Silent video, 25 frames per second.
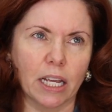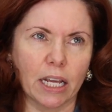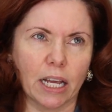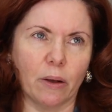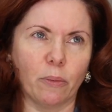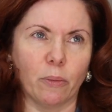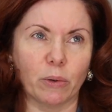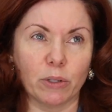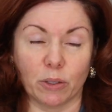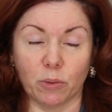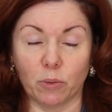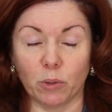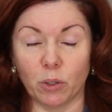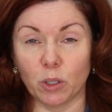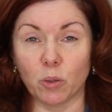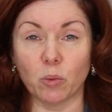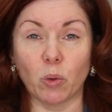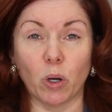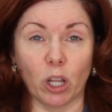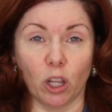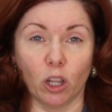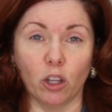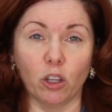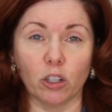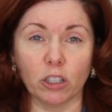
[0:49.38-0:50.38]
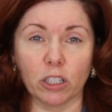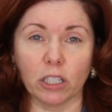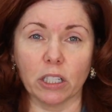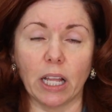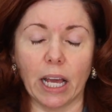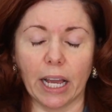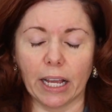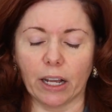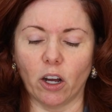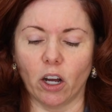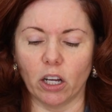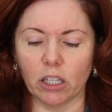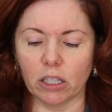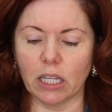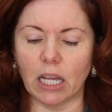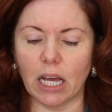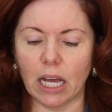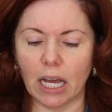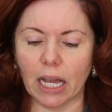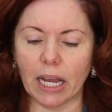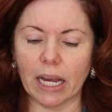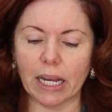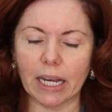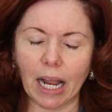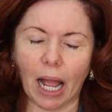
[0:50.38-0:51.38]
which is what it looked like
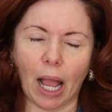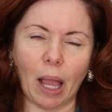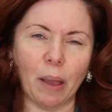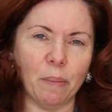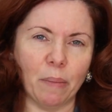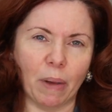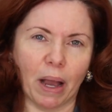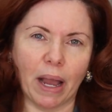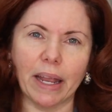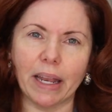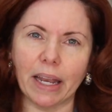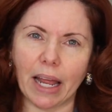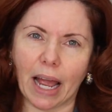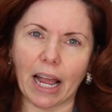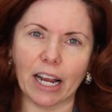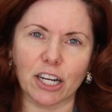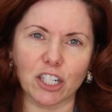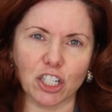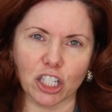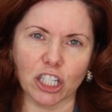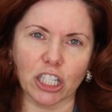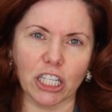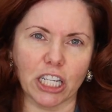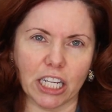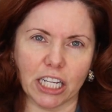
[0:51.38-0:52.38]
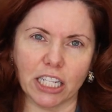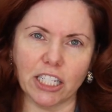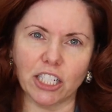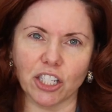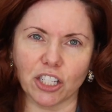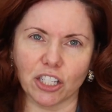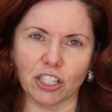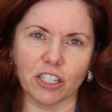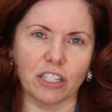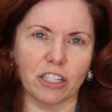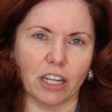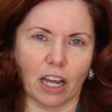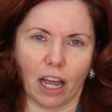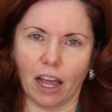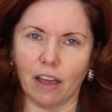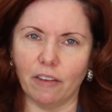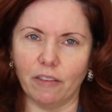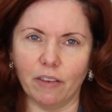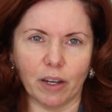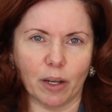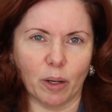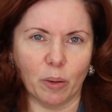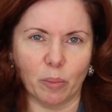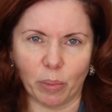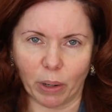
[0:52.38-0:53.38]
online. I might actually just dive
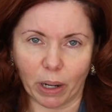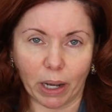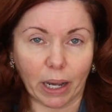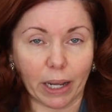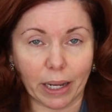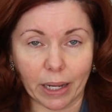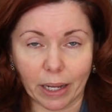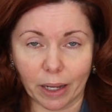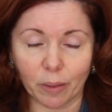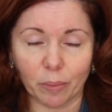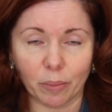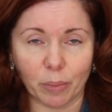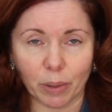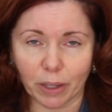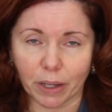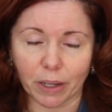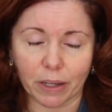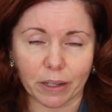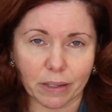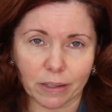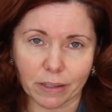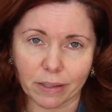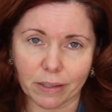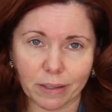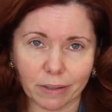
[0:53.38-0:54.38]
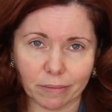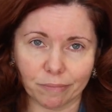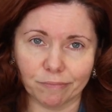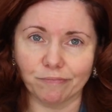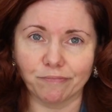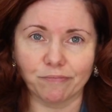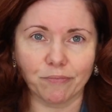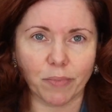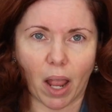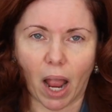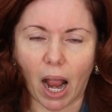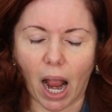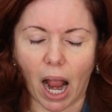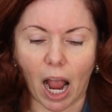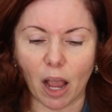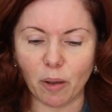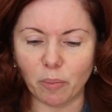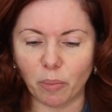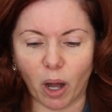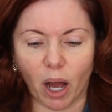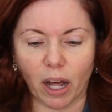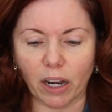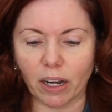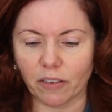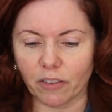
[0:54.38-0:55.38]
in and buy it because I
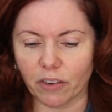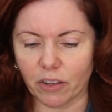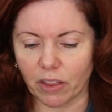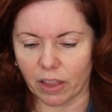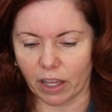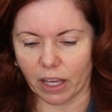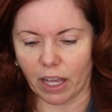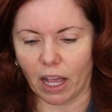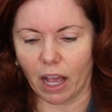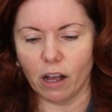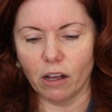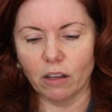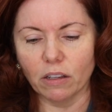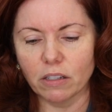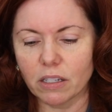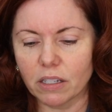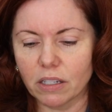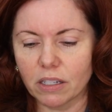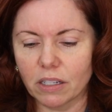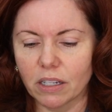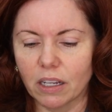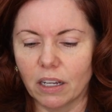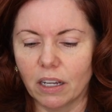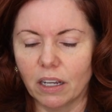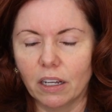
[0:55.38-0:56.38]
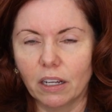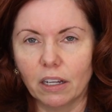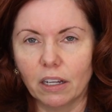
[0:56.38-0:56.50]
bought everything else